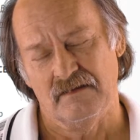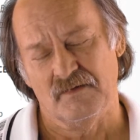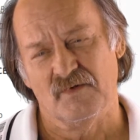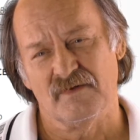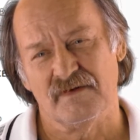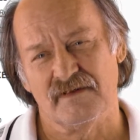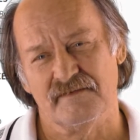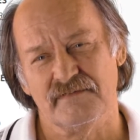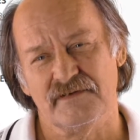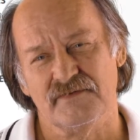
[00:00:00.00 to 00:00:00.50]

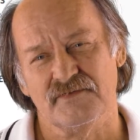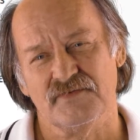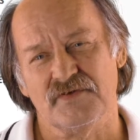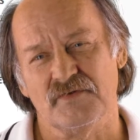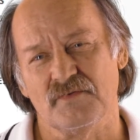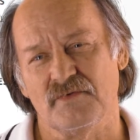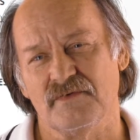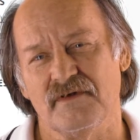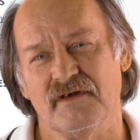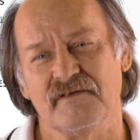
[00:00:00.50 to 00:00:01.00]
Well,
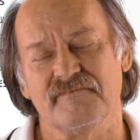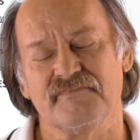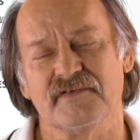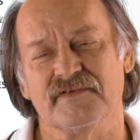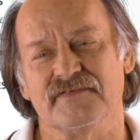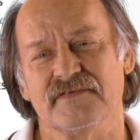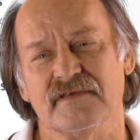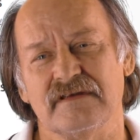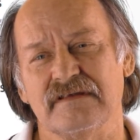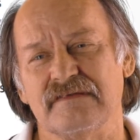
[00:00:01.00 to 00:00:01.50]
evolution will not
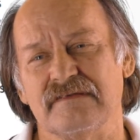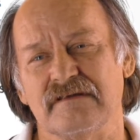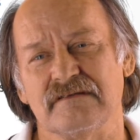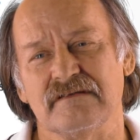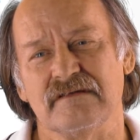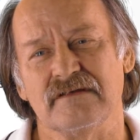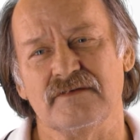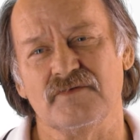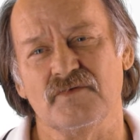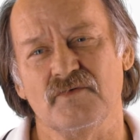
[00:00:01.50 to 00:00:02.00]
fix anything
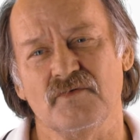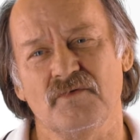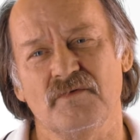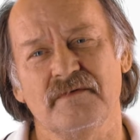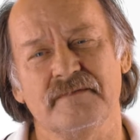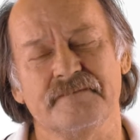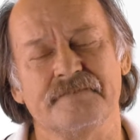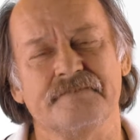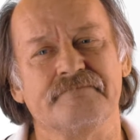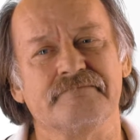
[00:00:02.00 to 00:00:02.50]
they do.
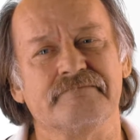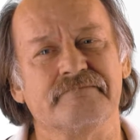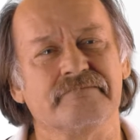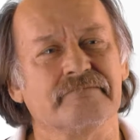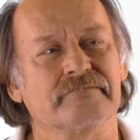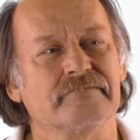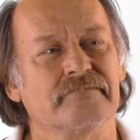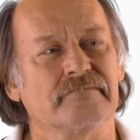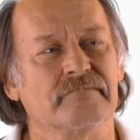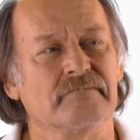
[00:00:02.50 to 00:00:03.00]

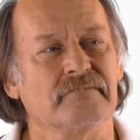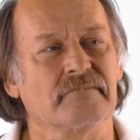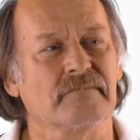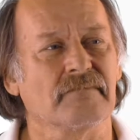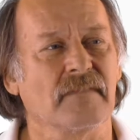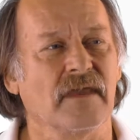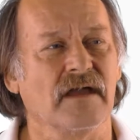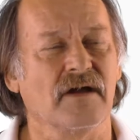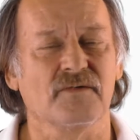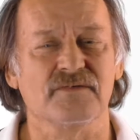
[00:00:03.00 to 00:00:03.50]

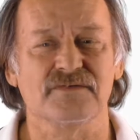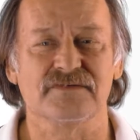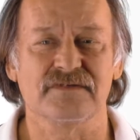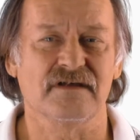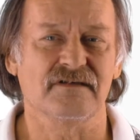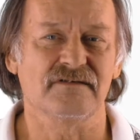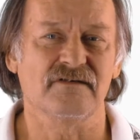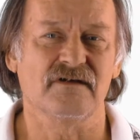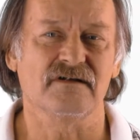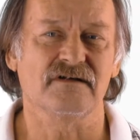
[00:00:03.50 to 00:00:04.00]
How is
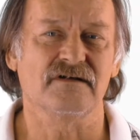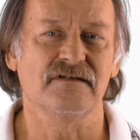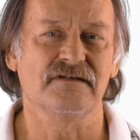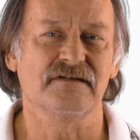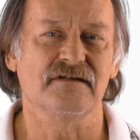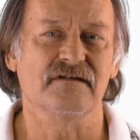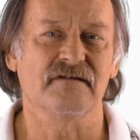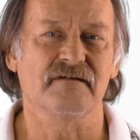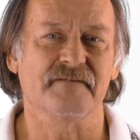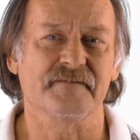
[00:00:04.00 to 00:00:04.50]
that not
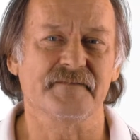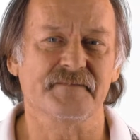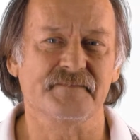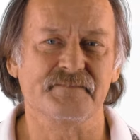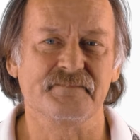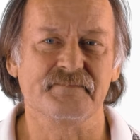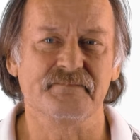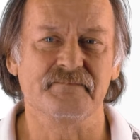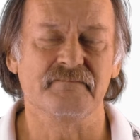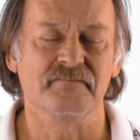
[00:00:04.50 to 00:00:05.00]
clear?
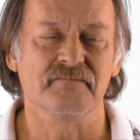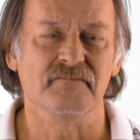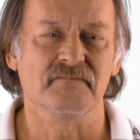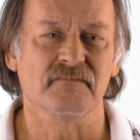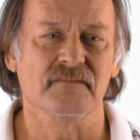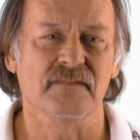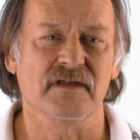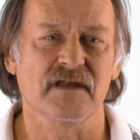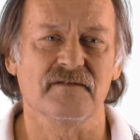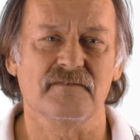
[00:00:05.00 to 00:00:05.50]

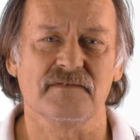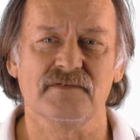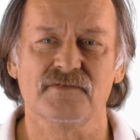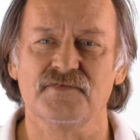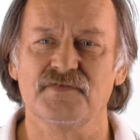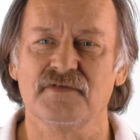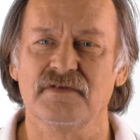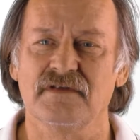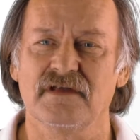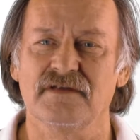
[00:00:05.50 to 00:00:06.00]

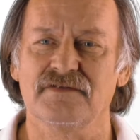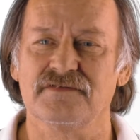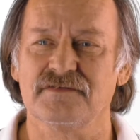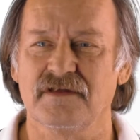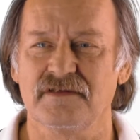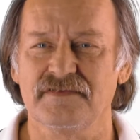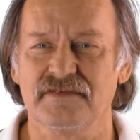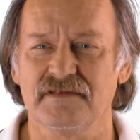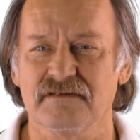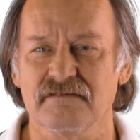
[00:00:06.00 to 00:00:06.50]
Evolution has
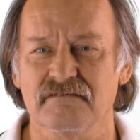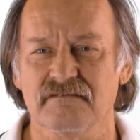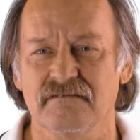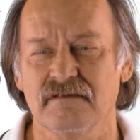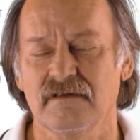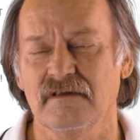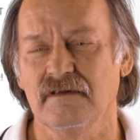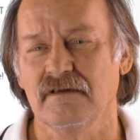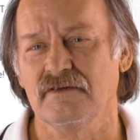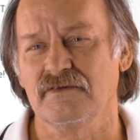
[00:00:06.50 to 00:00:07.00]
nothing
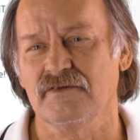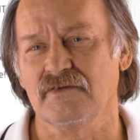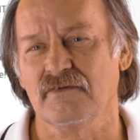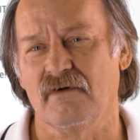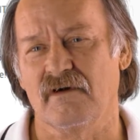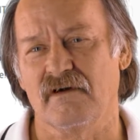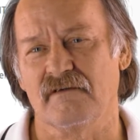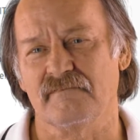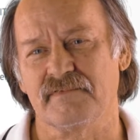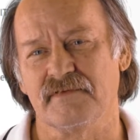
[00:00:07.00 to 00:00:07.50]
to
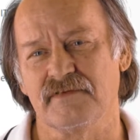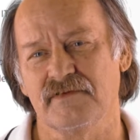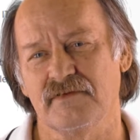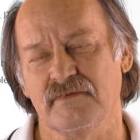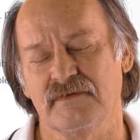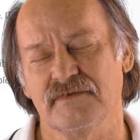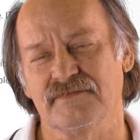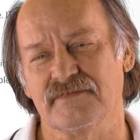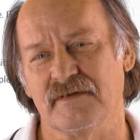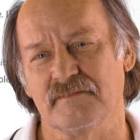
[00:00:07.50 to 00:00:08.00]
offer you
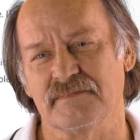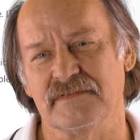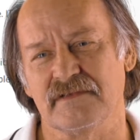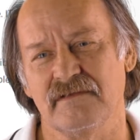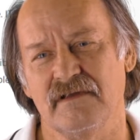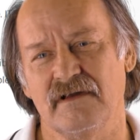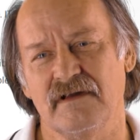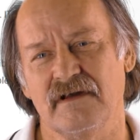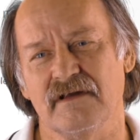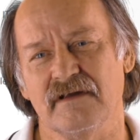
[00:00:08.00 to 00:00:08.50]
except a
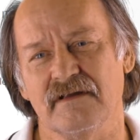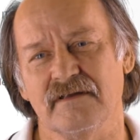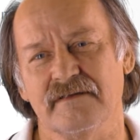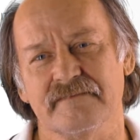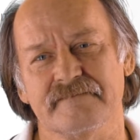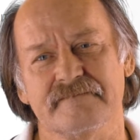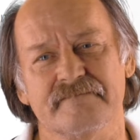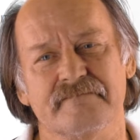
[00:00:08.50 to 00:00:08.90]
lie.